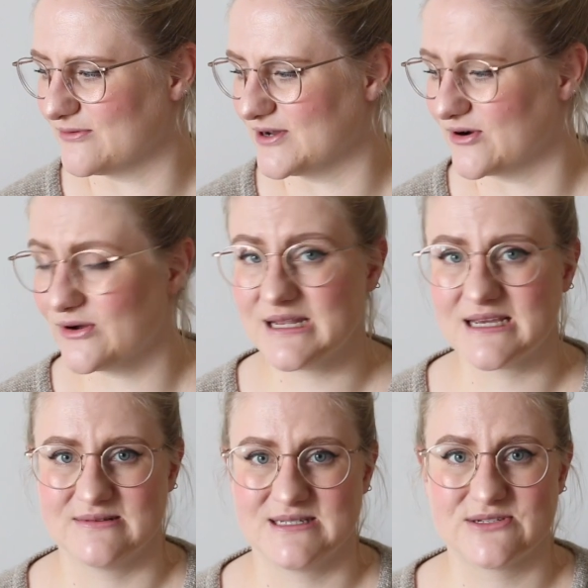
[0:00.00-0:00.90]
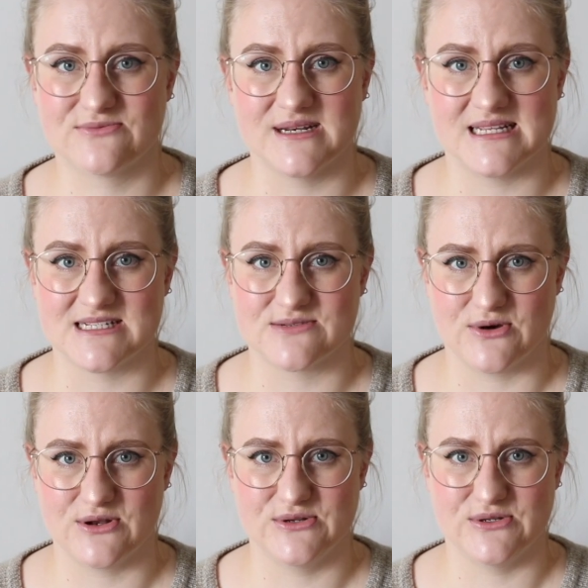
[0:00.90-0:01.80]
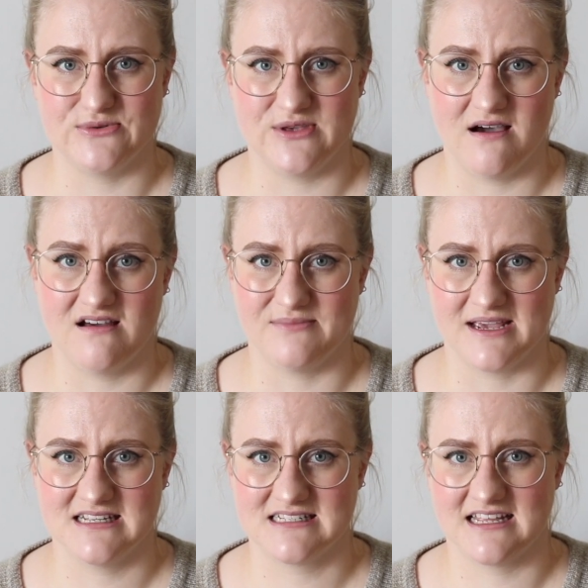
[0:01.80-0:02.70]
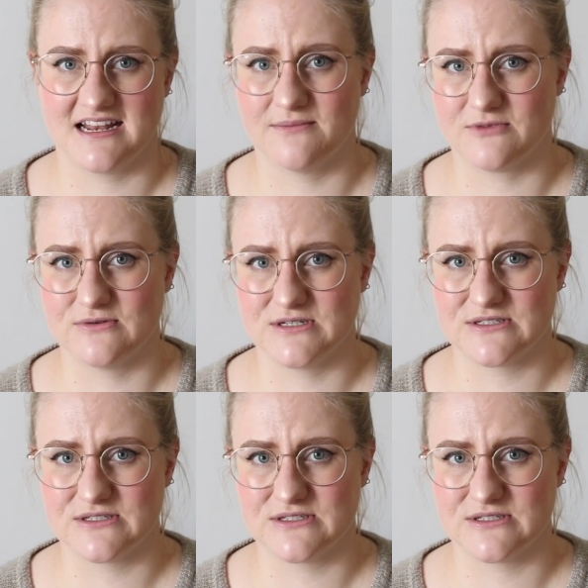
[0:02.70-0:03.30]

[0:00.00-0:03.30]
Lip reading: we are only going to release one new yarn base that I'm going